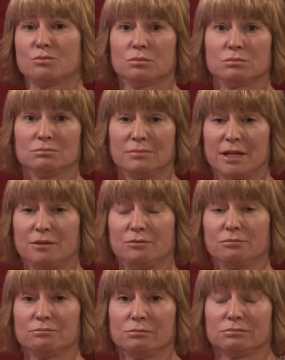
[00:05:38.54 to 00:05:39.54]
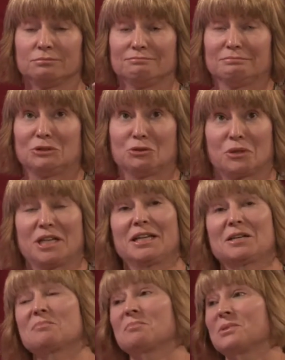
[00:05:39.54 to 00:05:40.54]
my
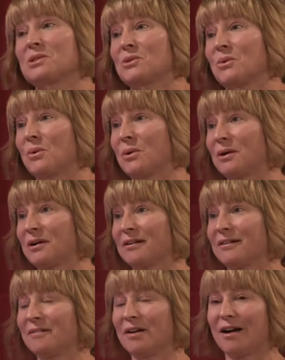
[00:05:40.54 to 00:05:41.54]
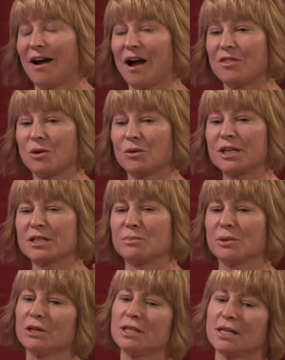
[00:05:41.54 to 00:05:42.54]
dreams, or the only
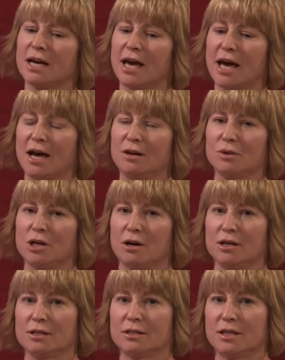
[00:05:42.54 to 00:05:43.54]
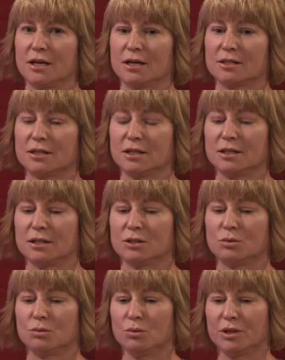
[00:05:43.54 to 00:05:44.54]
experience I had regarding sex is
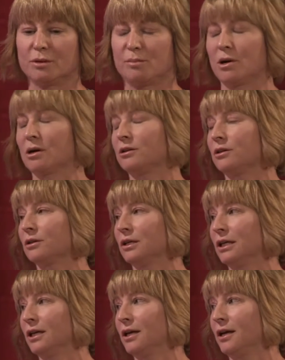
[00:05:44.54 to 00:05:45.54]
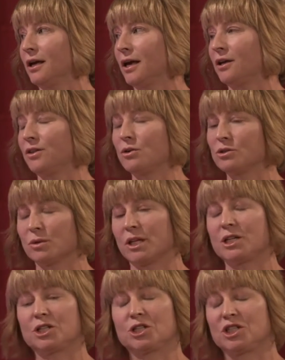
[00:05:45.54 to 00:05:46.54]
with a partner. And those
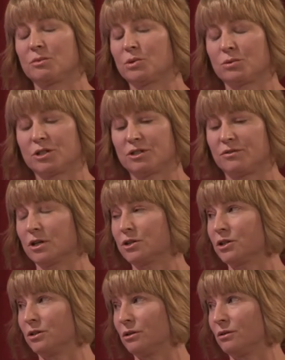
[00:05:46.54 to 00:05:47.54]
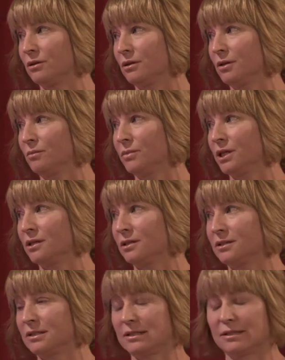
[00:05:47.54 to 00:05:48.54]
relationships were dysfunctional
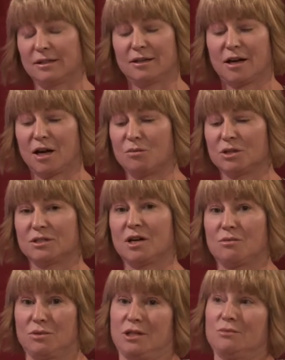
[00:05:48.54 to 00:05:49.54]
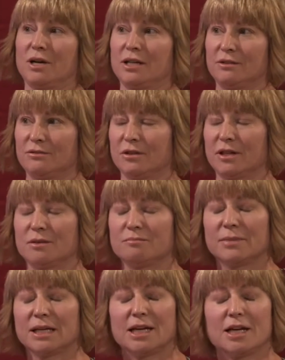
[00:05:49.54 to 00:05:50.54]
because I was not really ready for them.
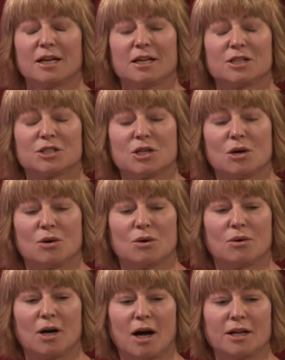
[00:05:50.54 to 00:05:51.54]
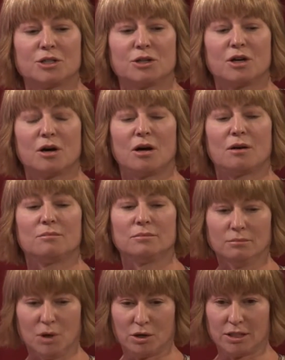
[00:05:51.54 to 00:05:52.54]
So I took a
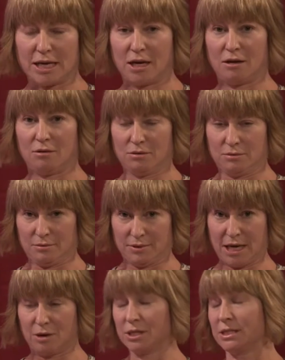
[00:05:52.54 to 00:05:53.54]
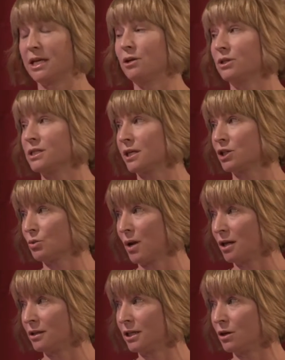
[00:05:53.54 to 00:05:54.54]
Moga Taoist Sacred
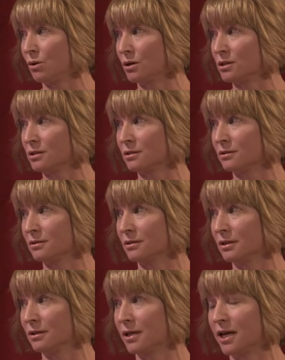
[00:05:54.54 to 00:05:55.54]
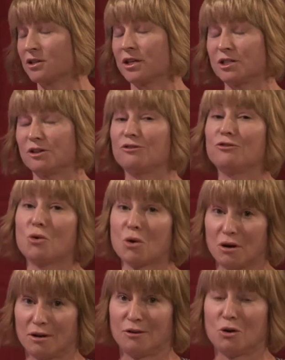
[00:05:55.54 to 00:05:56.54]
Sexuality course. Actually, I took
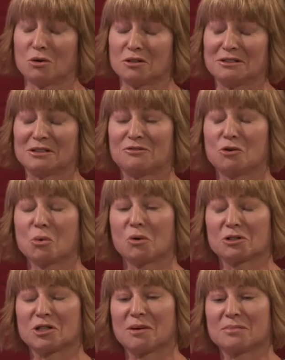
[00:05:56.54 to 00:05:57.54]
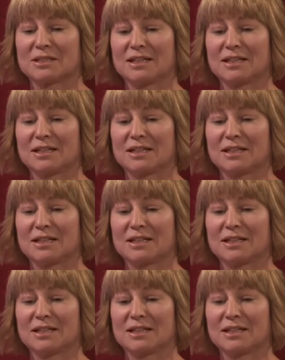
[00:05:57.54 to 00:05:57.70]
4 courses, 4 workshops.